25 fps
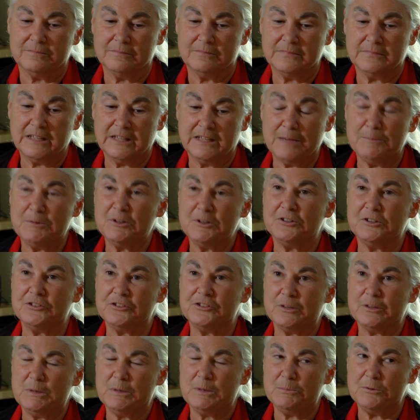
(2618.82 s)
chemicals
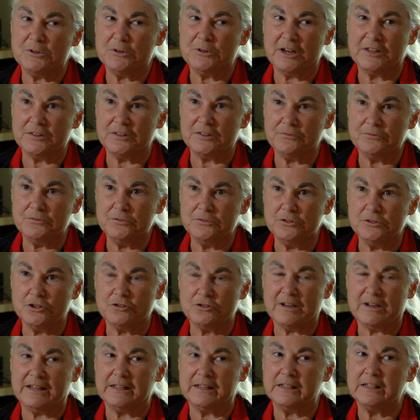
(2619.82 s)
that we put on the food to
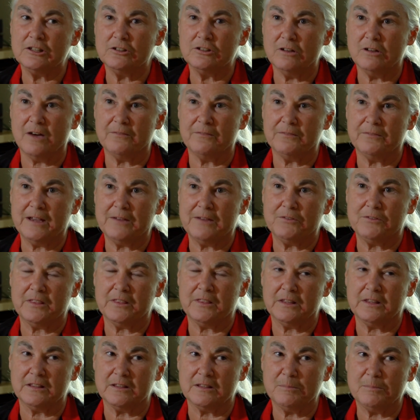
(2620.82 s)
try to kill off
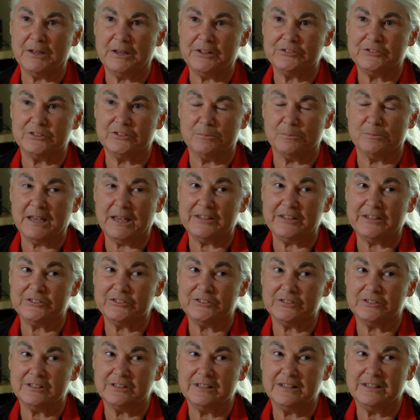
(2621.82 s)
everything, the
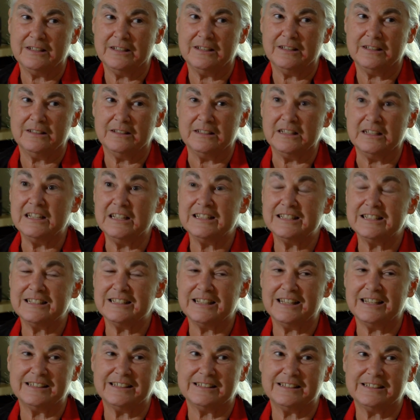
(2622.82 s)
pests, the
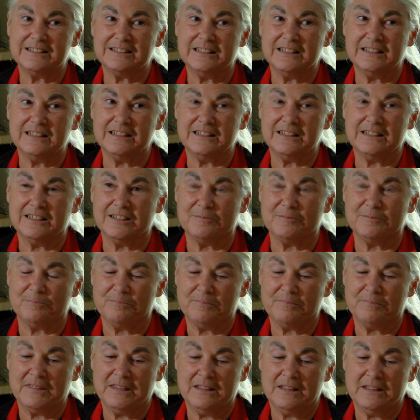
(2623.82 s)
insects, the
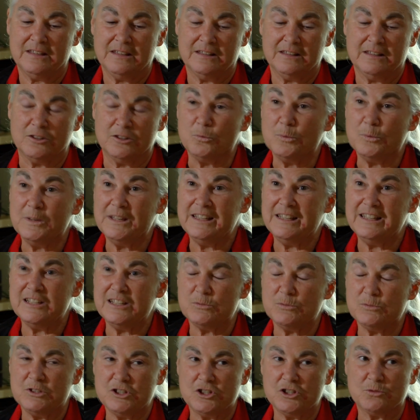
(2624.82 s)
weeds.
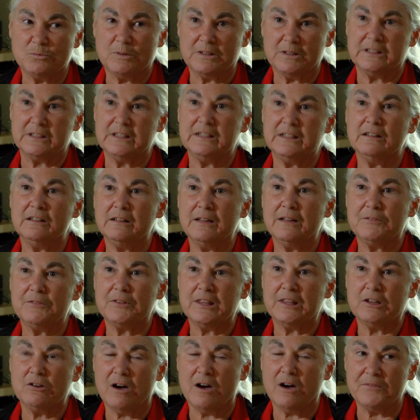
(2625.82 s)
We just want to kill
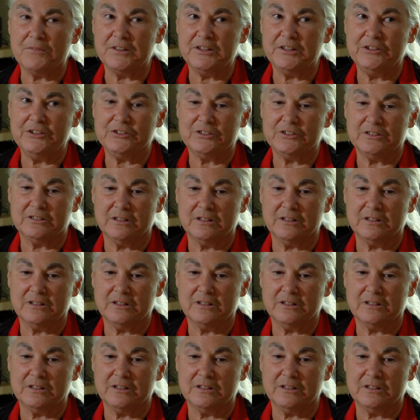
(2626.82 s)
everything off that isn't